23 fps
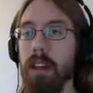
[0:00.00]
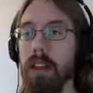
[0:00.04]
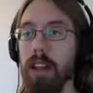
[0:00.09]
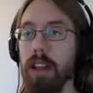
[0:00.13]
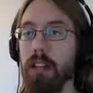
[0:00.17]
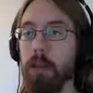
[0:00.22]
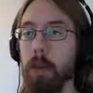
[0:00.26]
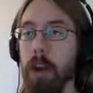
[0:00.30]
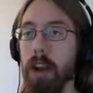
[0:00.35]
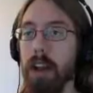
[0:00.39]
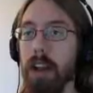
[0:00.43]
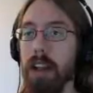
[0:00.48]
Like
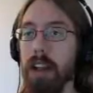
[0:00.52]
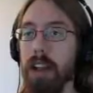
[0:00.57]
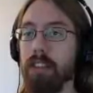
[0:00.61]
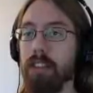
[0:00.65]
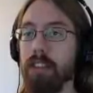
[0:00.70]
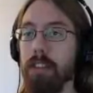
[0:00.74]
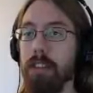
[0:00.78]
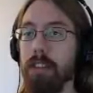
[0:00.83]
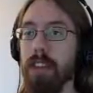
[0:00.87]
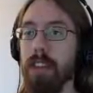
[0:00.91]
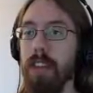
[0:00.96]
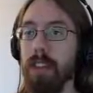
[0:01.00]
Square Enix
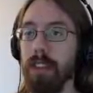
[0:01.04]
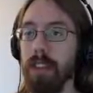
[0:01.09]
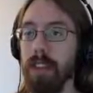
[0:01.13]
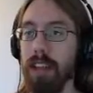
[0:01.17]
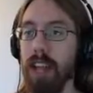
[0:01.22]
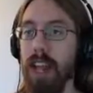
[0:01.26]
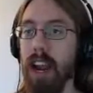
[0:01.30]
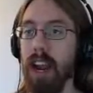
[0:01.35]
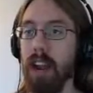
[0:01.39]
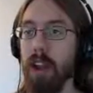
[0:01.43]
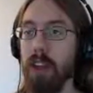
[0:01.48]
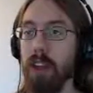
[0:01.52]
just doesn't
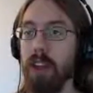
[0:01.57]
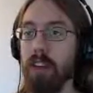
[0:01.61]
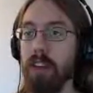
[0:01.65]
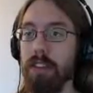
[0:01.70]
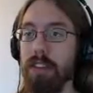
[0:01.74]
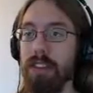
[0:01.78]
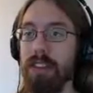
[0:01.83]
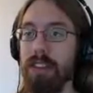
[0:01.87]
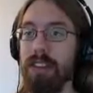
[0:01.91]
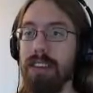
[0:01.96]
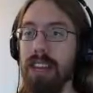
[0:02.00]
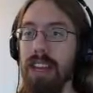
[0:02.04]
care. They
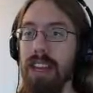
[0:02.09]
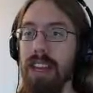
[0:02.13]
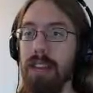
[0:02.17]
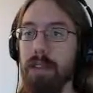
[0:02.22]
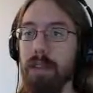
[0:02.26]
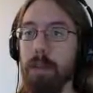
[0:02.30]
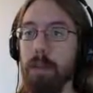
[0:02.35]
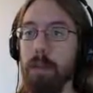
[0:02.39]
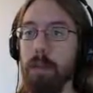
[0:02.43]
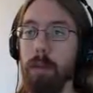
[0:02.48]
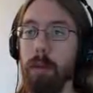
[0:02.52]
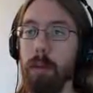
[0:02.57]
just didn't
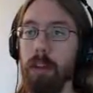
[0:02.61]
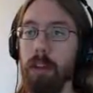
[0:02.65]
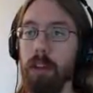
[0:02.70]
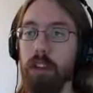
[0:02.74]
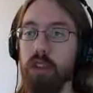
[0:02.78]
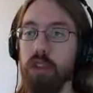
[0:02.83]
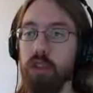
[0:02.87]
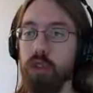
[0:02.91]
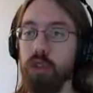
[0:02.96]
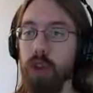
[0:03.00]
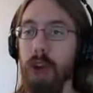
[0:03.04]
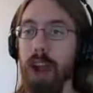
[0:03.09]
even remotely
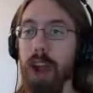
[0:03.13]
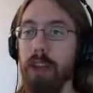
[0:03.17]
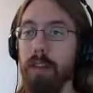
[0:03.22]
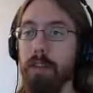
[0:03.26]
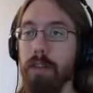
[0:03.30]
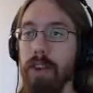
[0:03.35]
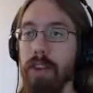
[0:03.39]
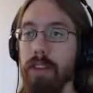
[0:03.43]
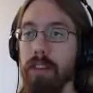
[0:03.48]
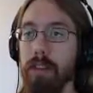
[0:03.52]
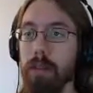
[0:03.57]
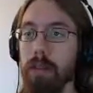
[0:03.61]
try to
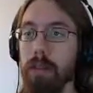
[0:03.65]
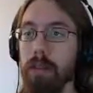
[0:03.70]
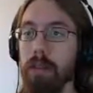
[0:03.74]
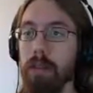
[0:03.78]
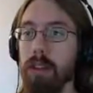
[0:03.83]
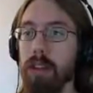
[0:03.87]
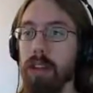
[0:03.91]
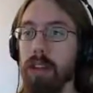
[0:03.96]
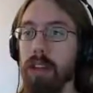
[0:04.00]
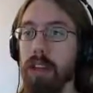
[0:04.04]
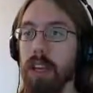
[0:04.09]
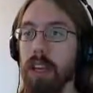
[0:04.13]
fix them.
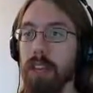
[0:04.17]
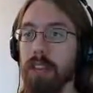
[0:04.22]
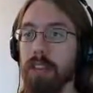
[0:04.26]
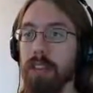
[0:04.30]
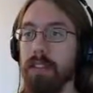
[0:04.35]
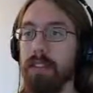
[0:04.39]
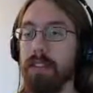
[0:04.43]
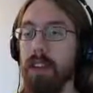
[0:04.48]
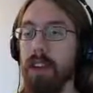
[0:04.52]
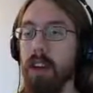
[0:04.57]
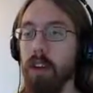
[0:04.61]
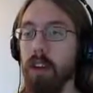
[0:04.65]
It
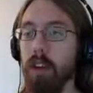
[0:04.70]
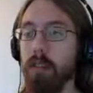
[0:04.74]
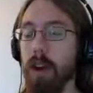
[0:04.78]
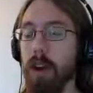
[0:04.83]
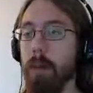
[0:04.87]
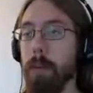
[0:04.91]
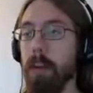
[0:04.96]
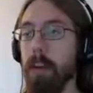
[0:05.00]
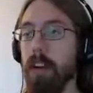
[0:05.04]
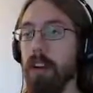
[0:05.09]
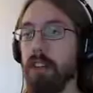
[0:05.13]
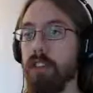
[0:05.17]
still has
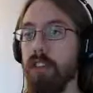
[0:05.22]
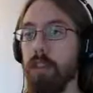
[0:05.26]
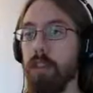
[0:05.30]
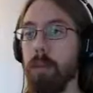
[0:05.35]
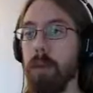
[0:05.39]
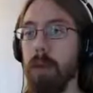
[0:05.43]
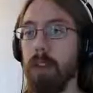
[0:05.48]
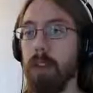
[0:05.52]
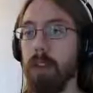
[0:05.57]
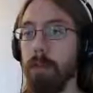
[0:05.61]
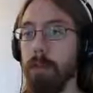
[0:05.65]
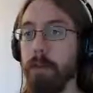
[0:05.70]
frame rate issues,
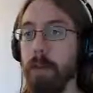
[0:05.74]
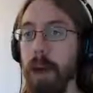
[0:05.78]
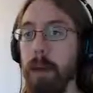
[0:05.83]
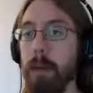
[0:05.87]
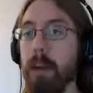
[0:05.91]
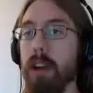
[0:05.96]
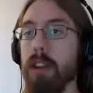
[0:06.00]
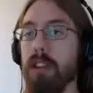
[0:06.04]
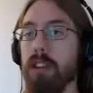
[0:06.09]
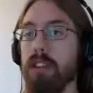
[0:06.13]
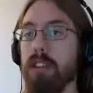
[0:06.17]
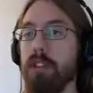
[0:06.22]
but the frame
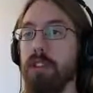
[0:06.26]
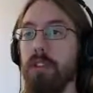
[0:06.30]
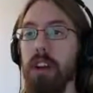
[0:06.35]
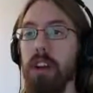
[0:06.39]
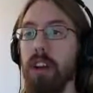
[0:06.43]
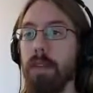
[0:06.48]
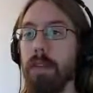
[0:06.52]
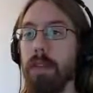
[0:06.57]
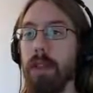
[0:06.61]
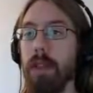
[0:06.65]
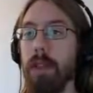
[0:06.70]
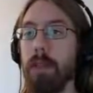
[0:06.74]
rate issues
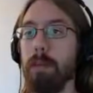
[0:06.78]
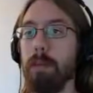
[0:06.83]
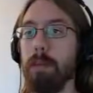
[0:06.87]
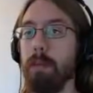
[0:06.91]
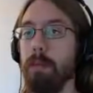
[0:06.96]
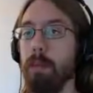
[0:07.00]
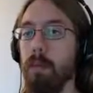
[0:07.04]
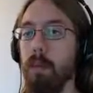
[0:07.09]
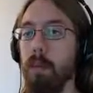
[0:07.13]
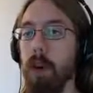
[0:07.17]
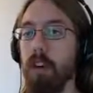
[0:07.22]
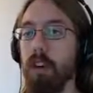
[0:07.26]
aren't even the
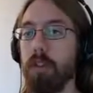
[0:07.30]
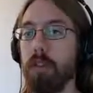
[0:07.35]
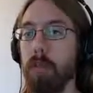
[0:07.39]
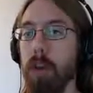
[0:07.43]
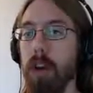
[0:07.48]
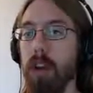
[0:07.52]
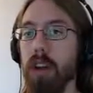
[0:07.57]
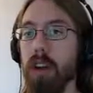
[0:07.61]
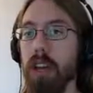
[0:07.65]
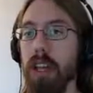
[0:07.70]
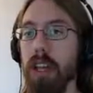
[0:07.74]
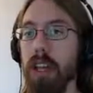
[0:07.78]
worst
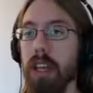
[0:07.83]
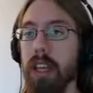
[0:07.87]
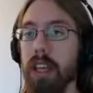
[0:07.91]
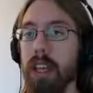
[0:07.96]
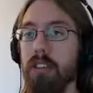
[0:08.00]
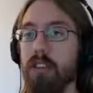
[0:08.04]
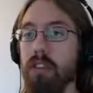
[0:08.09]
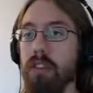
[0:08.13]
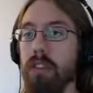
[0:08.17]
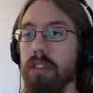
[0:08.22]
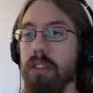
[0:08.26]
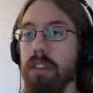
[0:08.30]
part. Like
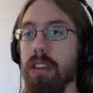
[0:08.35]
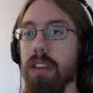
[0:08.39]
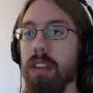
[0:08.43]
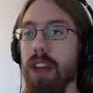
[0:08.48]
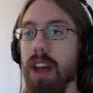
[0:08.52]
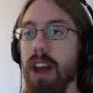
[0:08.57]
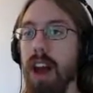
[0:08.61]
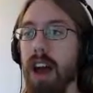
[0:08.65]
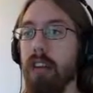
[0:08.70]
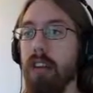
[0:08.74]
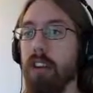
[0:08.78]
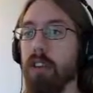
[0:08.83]
it's just
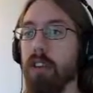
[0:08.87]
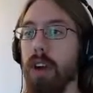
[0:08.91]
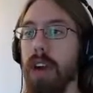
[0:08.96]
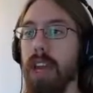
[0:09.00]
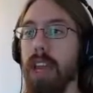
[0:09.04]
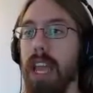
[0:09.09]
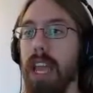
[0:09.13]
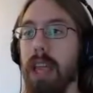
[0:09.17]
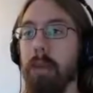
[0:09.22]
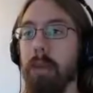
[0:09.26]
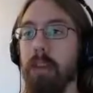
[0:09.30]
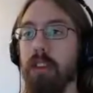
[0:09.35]
not a
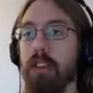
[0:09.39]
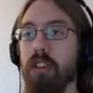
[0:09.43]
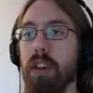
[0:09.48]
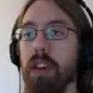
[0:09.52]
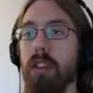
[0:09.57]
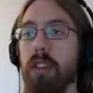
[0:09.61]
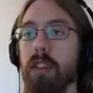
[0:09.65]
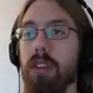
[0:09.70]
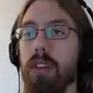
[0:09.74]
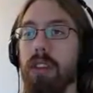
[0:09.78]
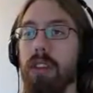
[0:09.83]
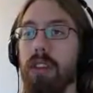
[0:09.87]
great game in
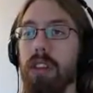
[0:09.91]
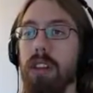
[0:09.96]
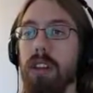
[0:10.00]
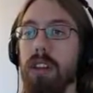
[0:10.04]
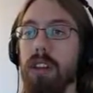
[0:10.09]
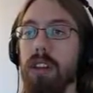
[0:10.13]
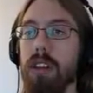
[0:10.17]
general.